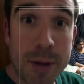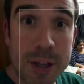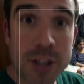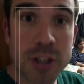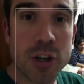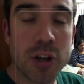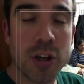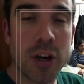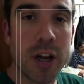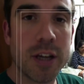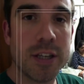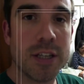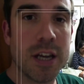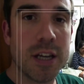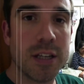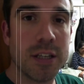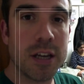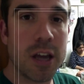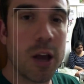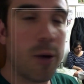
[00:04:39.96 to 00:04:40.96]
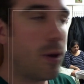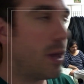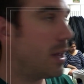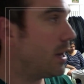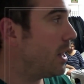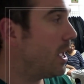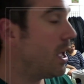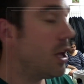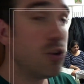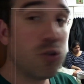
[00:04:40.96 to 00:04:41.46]
maybe it's a good idea to go
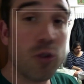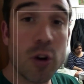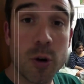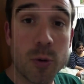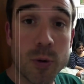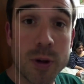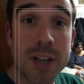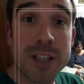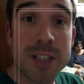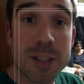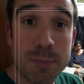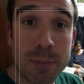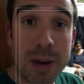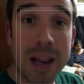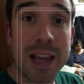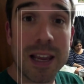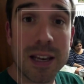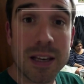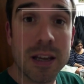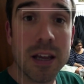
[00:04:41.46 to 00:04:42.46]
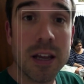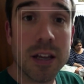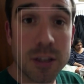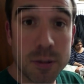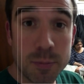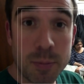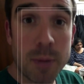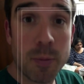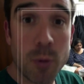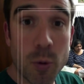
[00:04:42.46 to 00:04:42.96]
in and explain
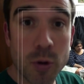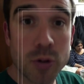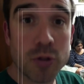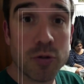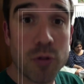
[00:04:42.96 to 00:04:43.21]
to people